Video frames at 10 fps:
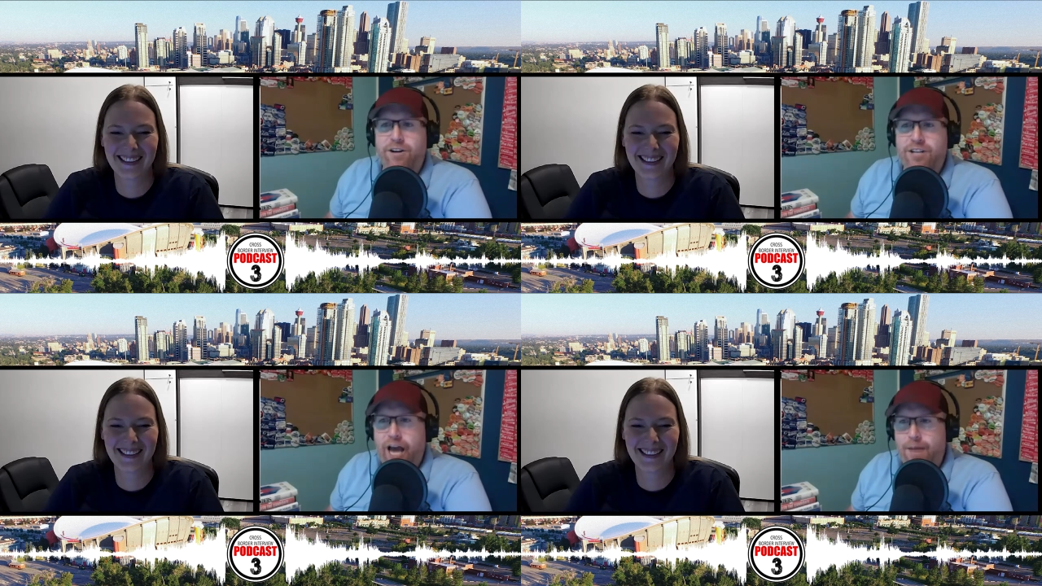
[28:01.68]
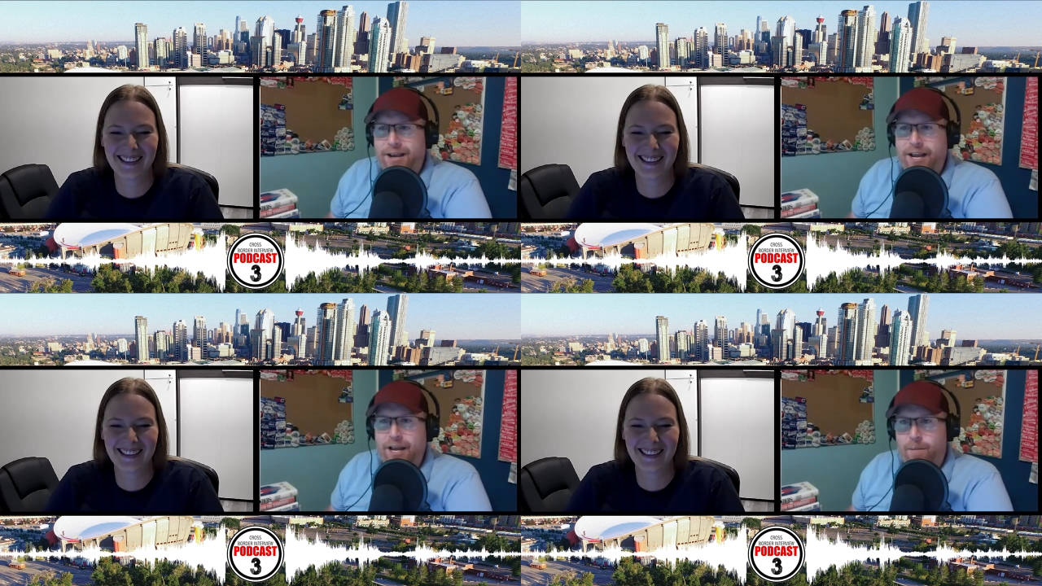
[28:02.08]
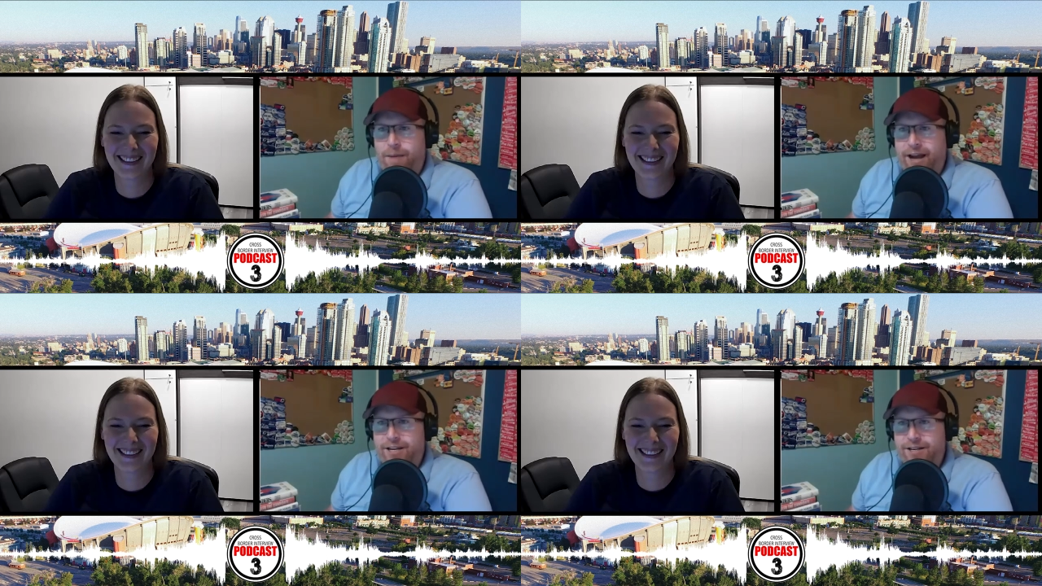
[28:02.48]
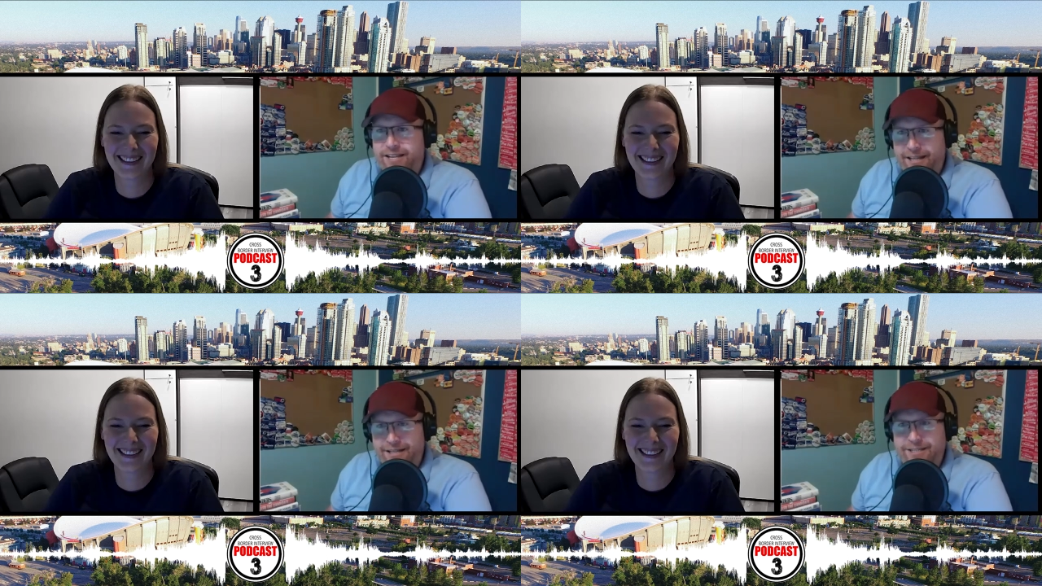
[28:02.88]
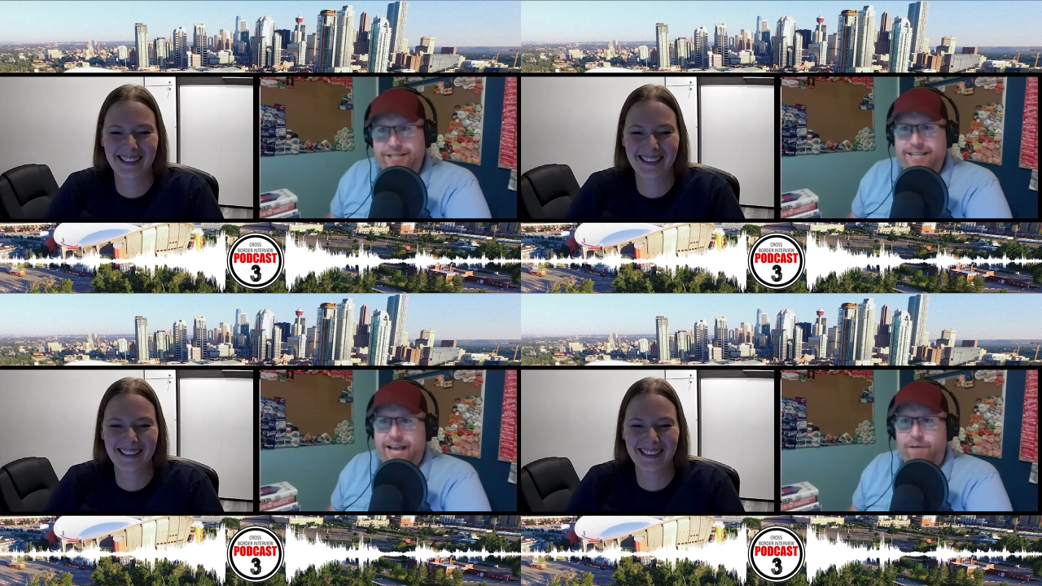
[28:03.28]
Speaker 1: time, I can come back to you and say, let's sit
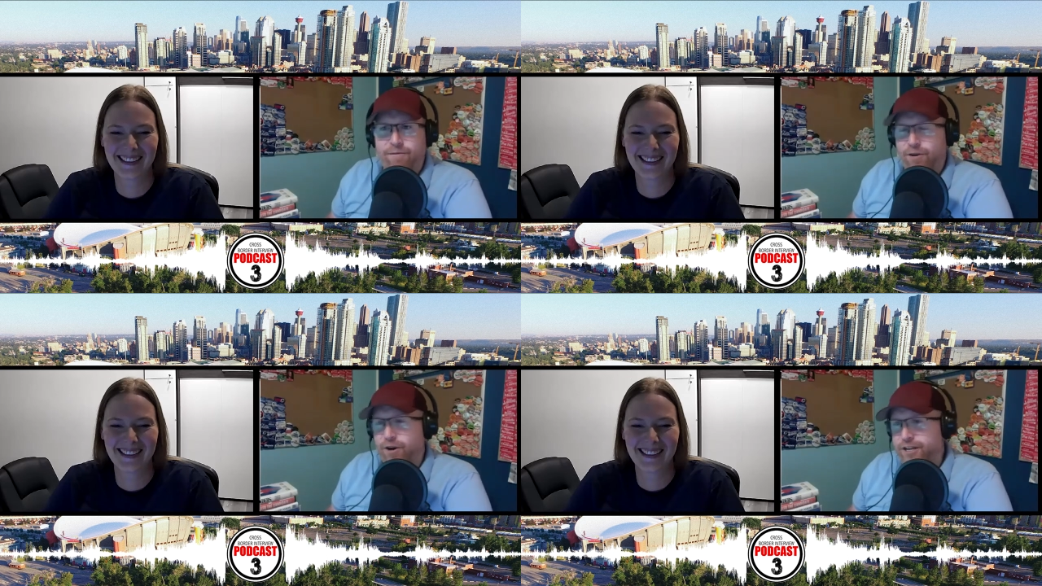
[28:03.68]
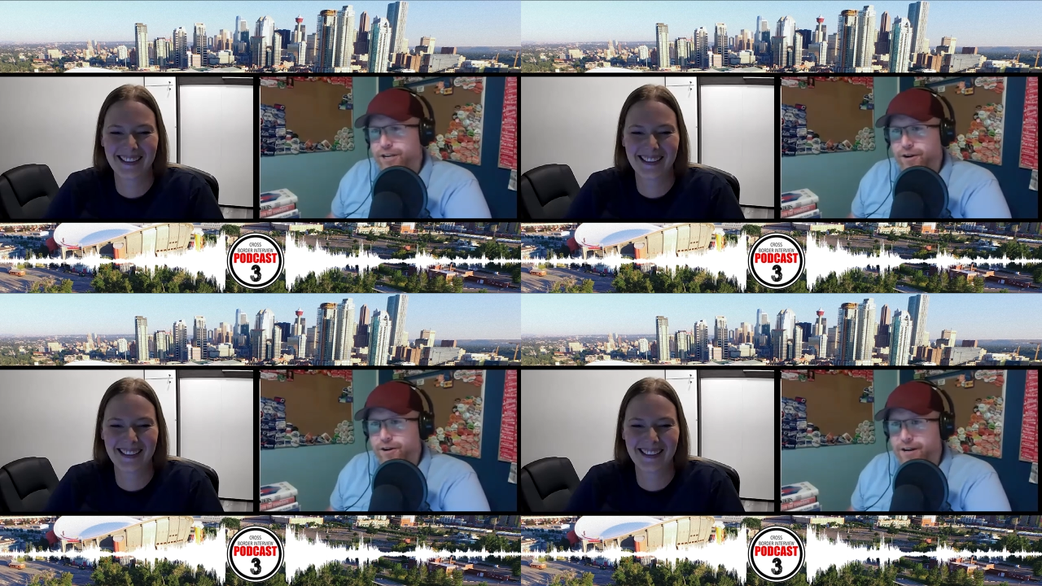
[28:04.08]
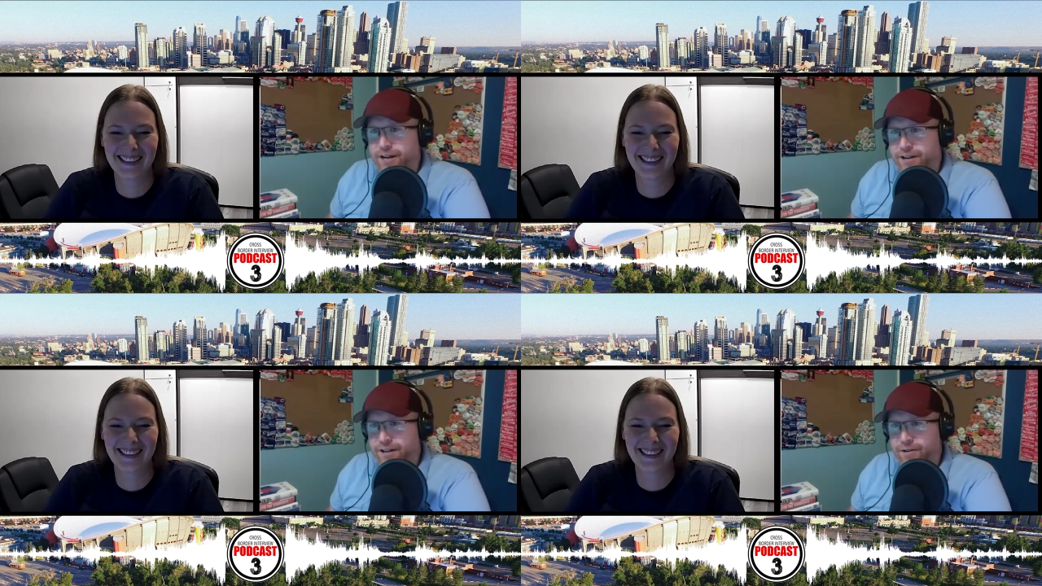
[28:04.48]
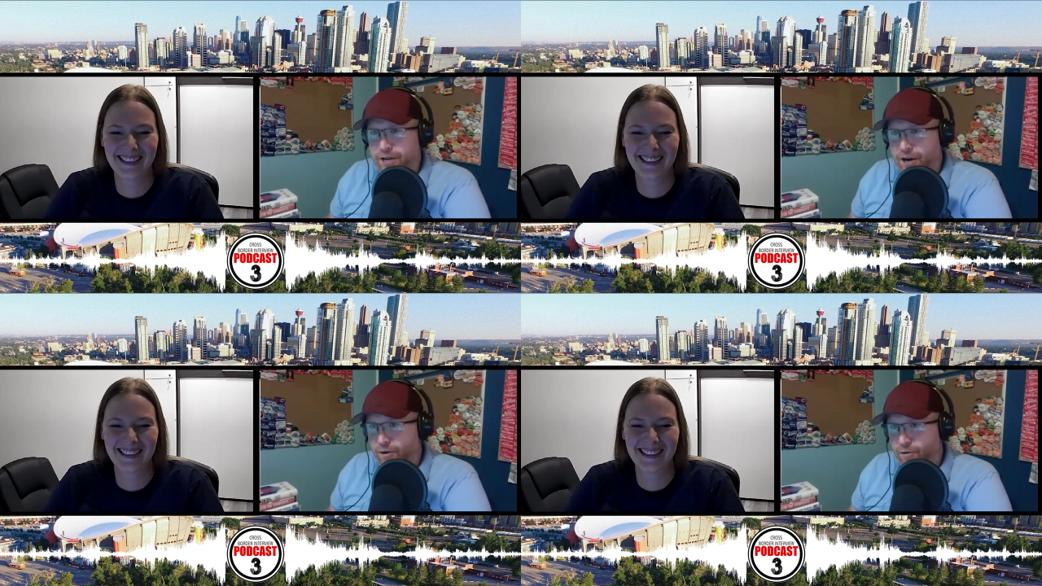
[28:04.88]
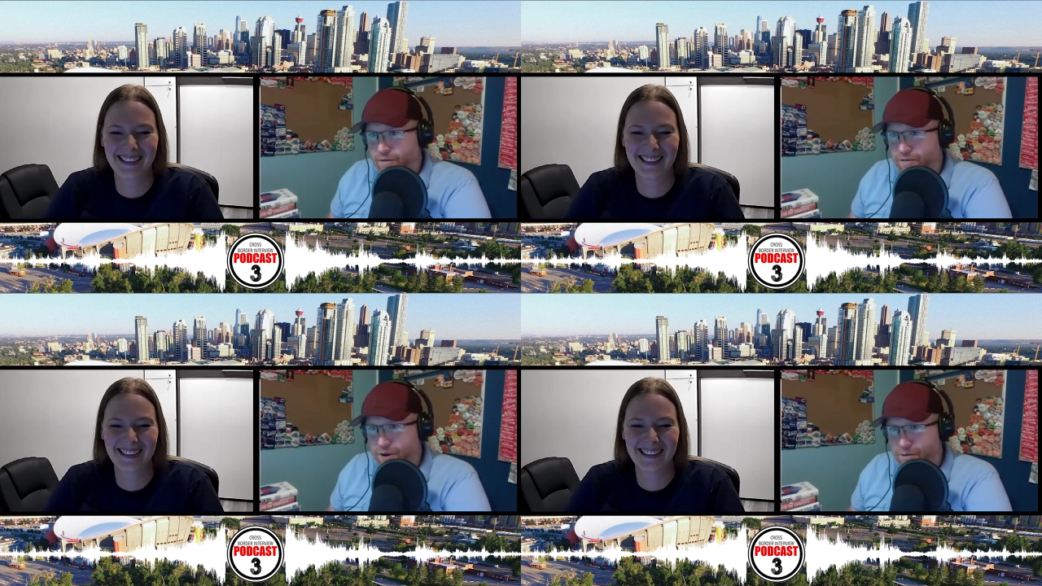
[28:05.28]
down for a year in a, a year in
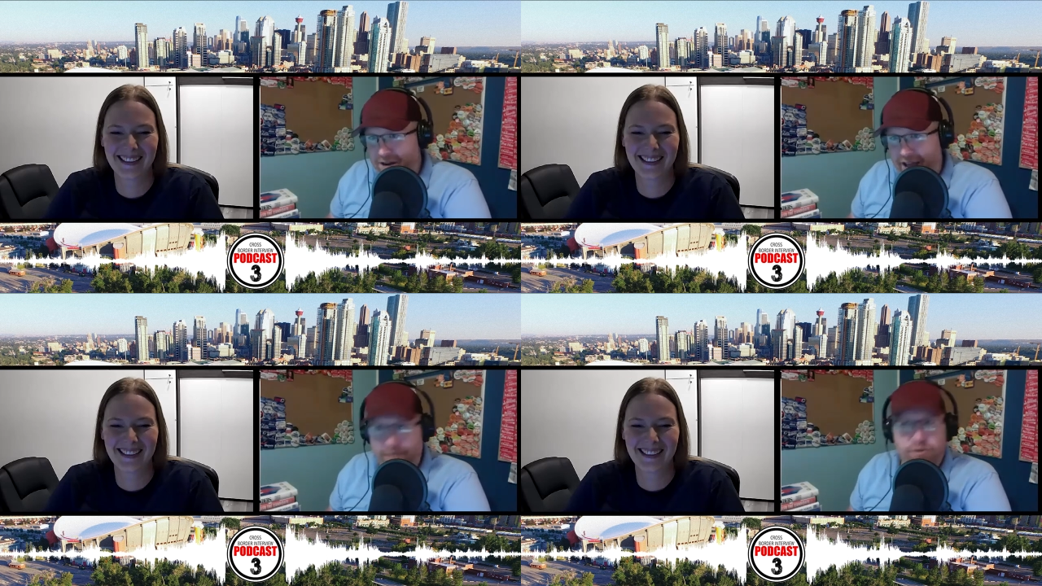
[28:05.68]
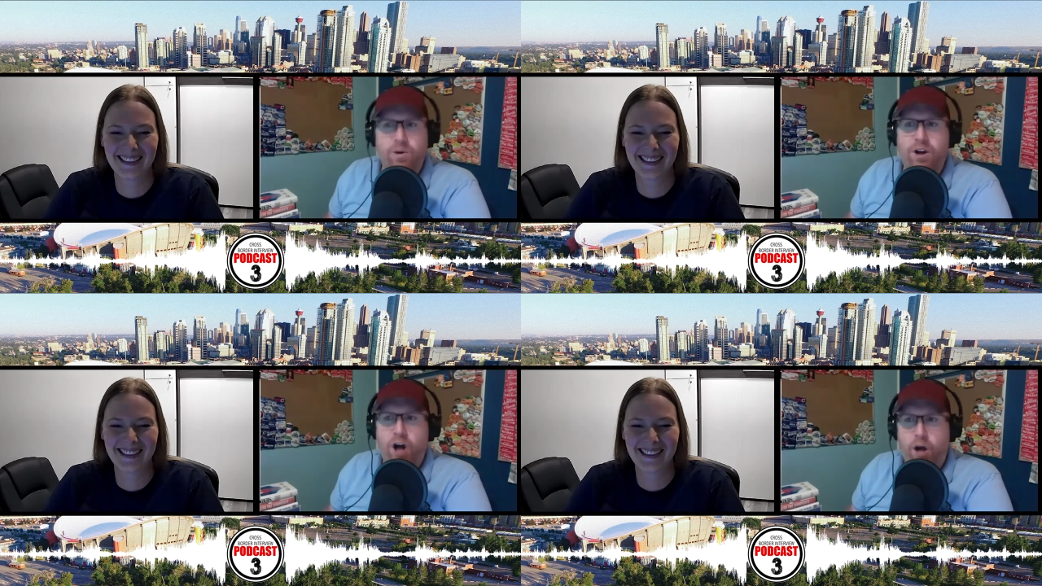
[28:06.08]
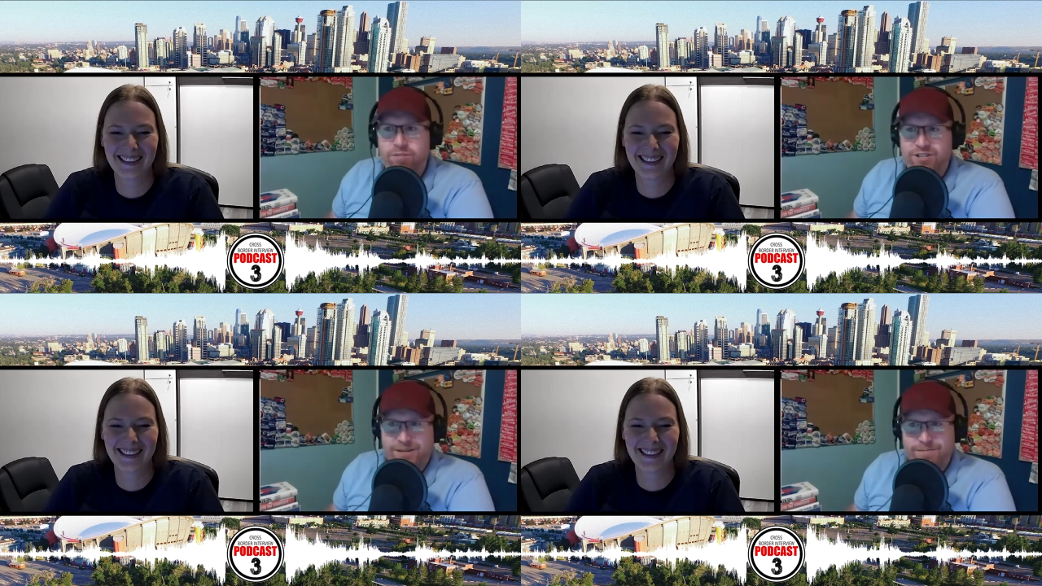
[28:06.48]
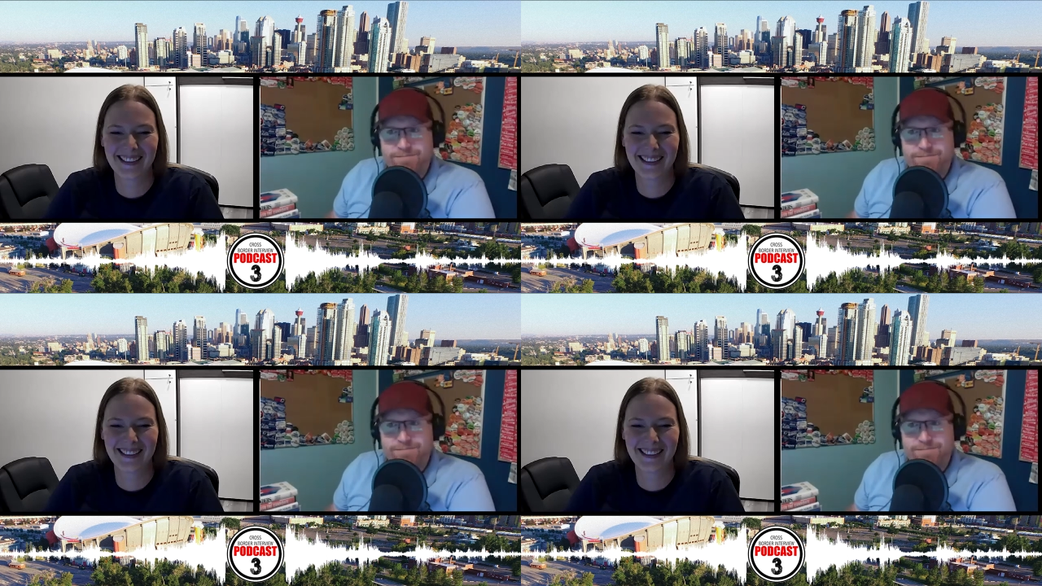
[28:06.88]
review and have you accomplish them.